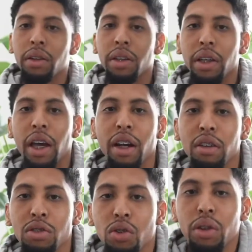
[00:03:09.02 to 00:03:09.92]
The
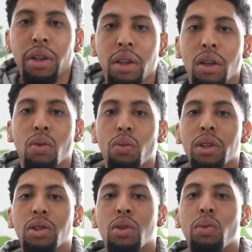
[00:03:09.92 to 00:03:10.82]
Air Jordan
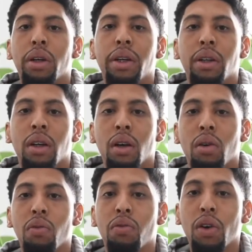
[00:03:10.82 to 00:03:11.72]
Retro 1
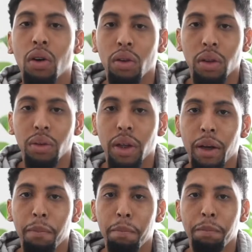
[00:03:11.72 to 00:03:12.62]
Volt,
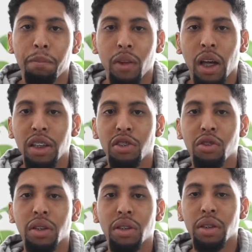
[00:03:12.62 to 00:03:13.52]
okay? As
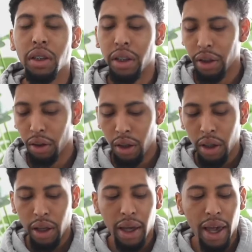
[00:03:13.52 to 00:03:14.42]
you can see here,
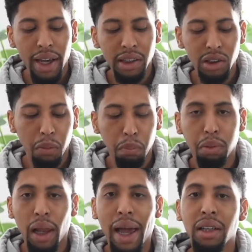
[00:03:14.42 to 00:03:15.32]
it has the
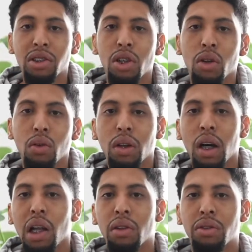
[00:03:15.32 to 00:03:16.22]
black toe
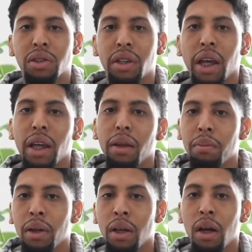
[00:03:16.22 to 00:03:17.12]
color
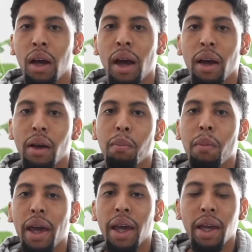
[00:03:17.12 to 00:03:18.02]
scheme,
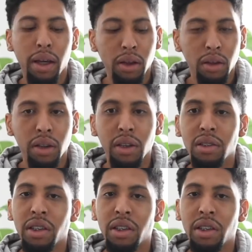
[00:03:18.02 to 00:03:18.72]
and the